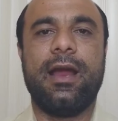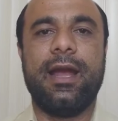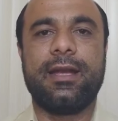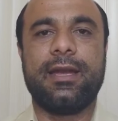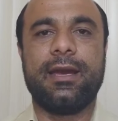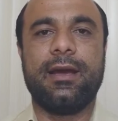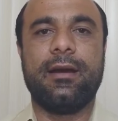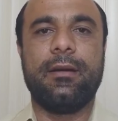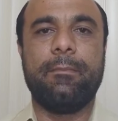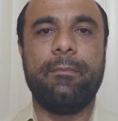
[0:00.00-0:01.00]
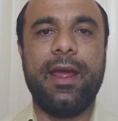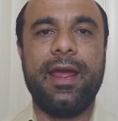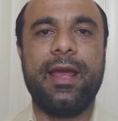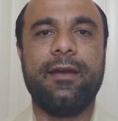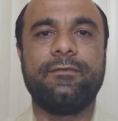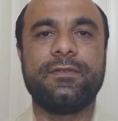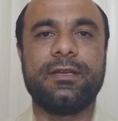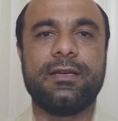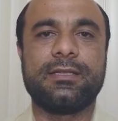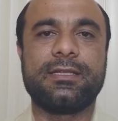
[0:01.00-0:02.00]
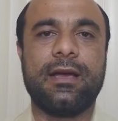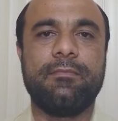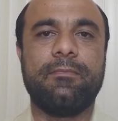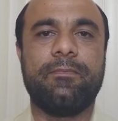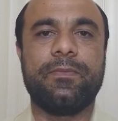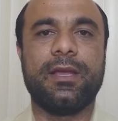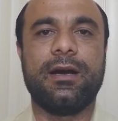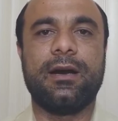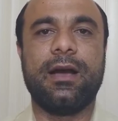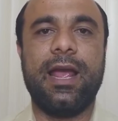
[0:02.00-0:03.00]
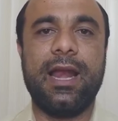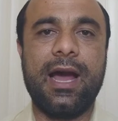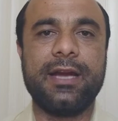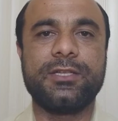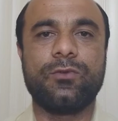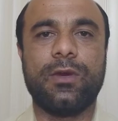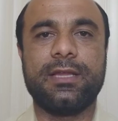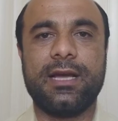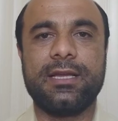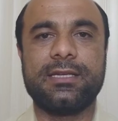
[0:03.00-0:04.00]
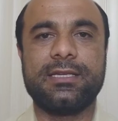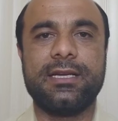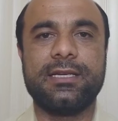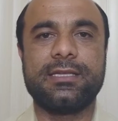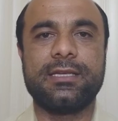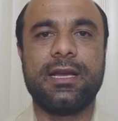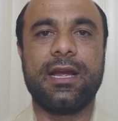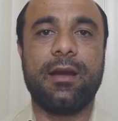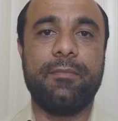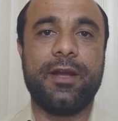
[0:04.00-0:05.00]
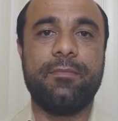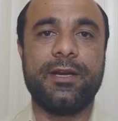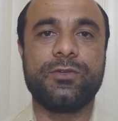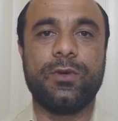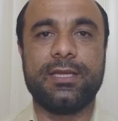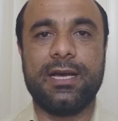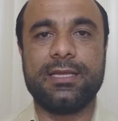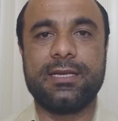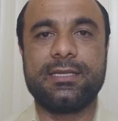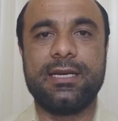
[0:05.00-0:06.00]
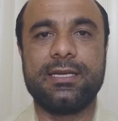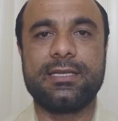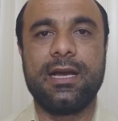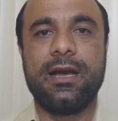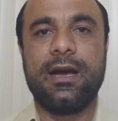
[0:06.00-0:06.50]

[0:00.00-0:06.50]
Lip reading: it may have some alliance with other states, commitments with other states,